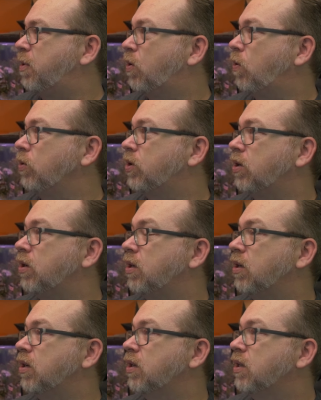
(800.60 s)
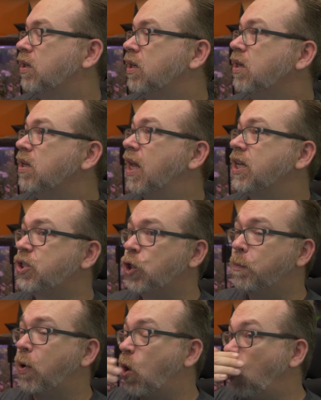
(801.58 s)
Beholder. Let's
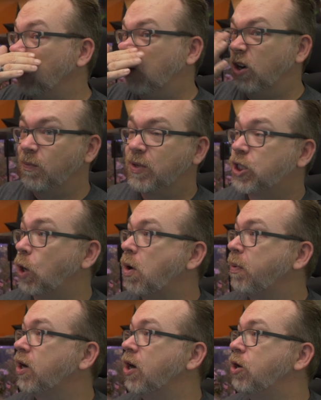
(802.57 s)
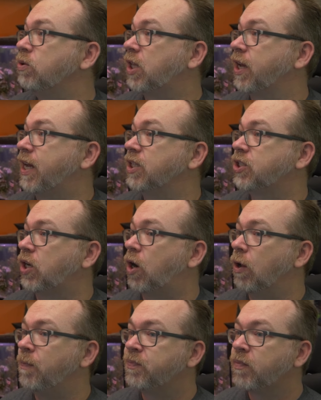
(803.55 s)
do Beholder. So what we're gonna do is click
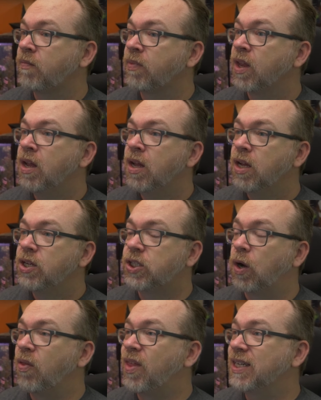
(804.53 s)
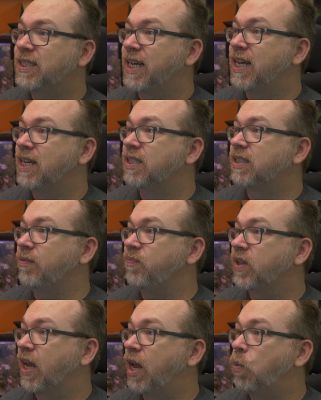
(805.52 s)
install. So this is
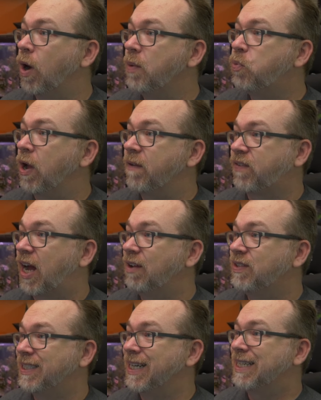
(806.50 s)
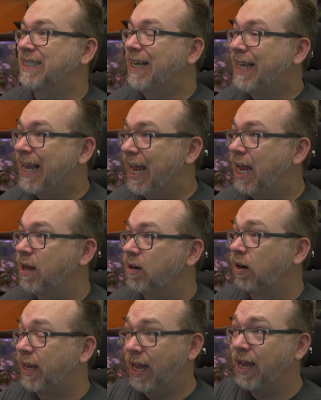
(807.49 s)
a 1.56 game
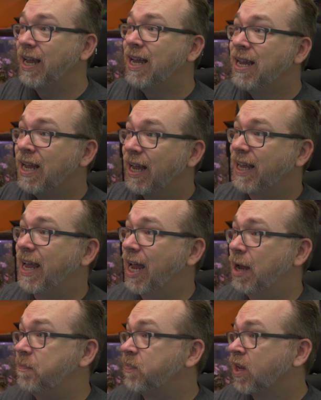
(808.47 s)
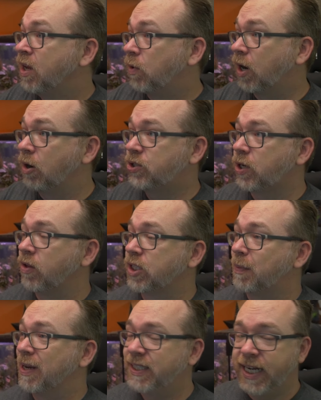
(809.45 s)
or gig game. We're going to install this
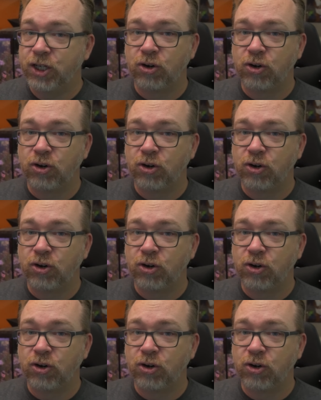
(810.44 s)
on my C